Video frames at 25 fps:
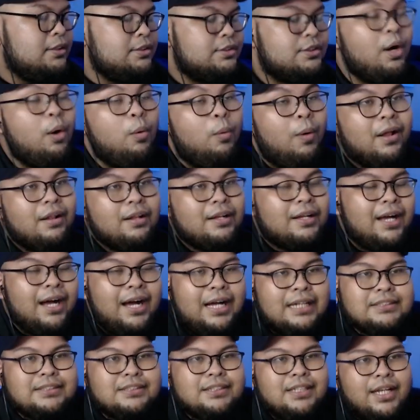So while
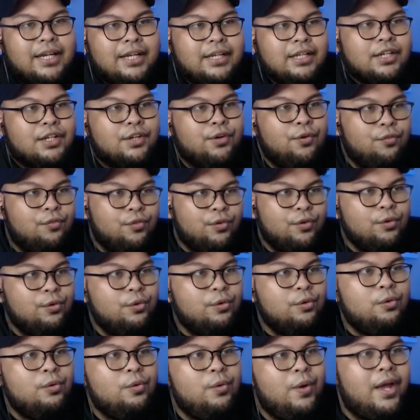cards like
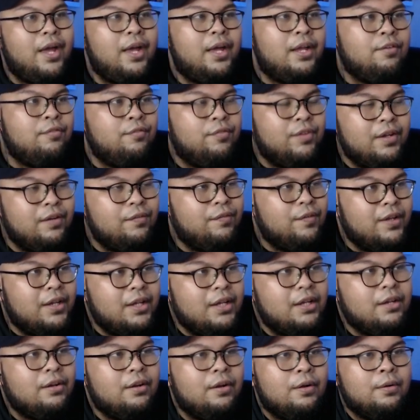Karoo and
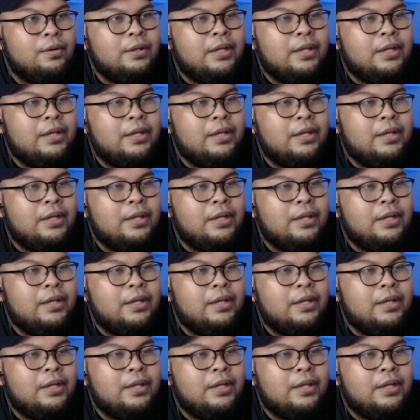Vivi,